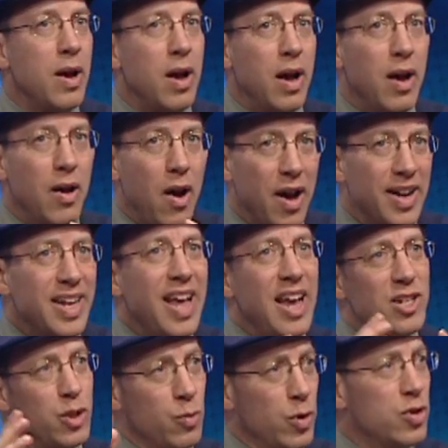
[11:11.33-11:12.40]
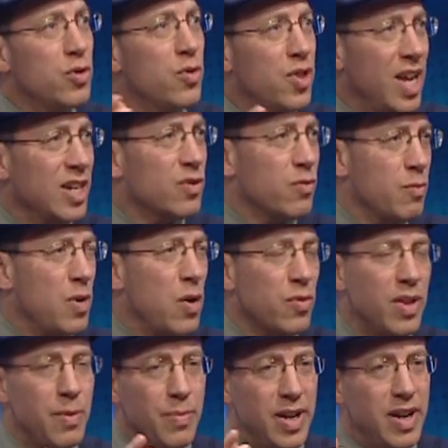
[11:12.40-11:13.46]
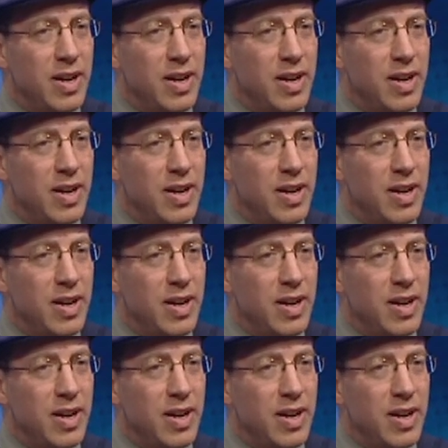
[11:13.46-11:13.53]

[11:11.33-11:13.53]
On occasion, we'll do things remotely, but